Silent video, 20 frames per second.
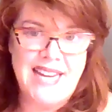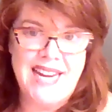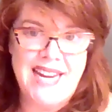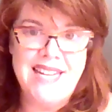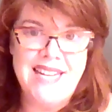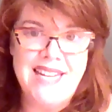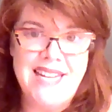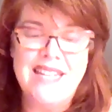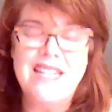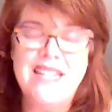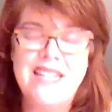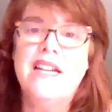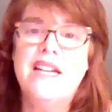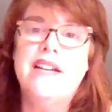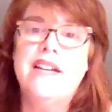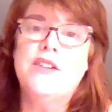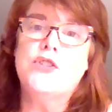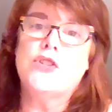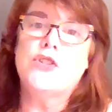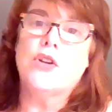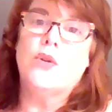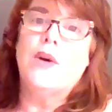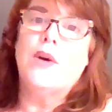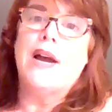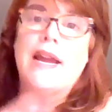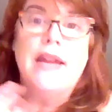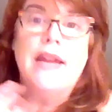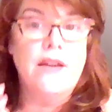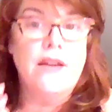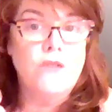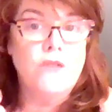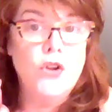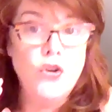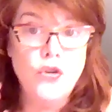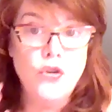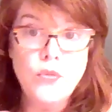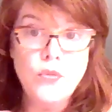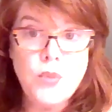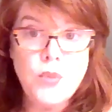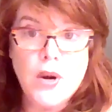80. So I have a new